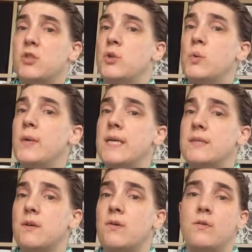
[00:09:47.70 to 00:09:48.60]
2
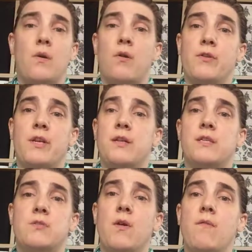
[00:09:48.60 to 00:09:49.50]
weeks or nearly
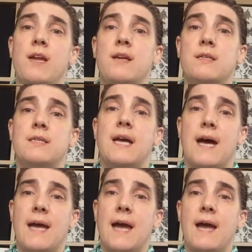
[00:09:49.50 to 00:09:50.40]
3 weeks.
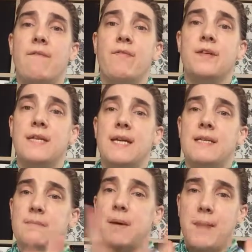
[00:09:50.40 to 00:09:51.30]
I have the
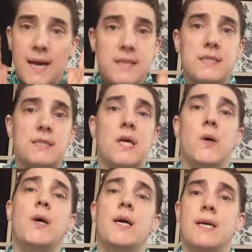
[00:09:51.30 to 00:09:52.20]
date in my mind,
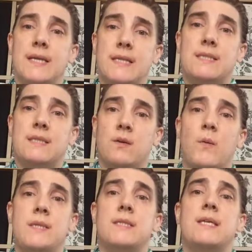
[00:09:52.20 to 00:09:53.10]
so yes,
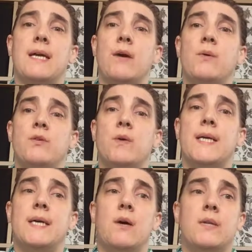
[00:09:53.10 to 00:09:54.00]
Wednesday I will try
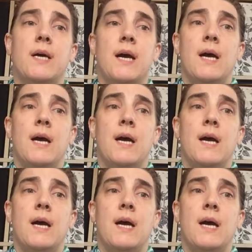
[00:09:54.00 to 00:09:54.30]
it out.